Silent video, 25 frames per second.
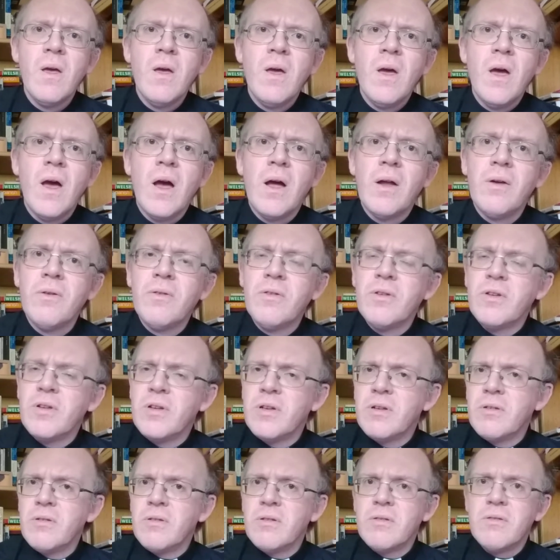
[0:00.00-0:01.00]
and
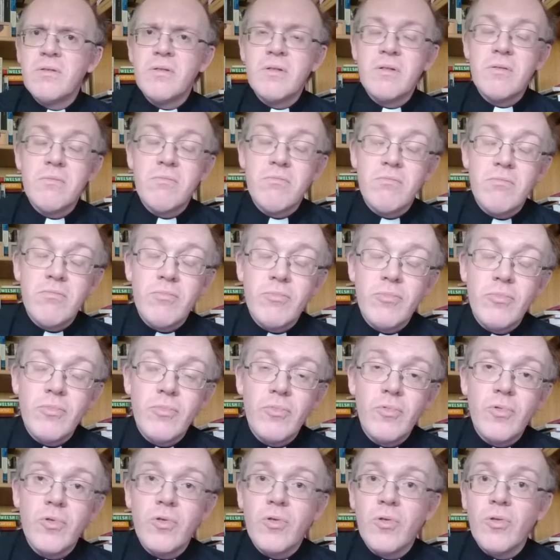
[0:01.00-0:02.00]

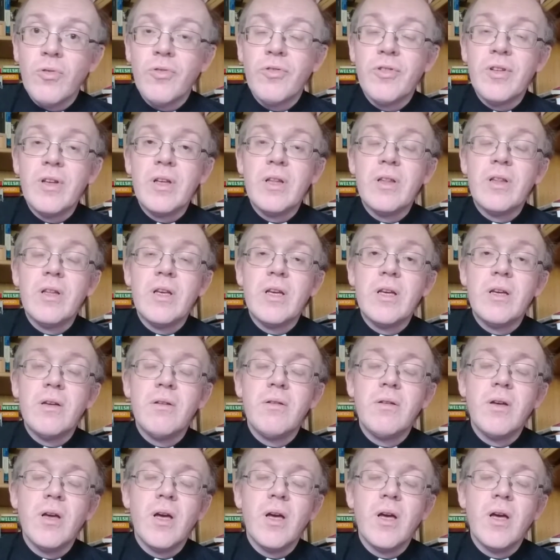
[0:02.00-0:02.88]
of course the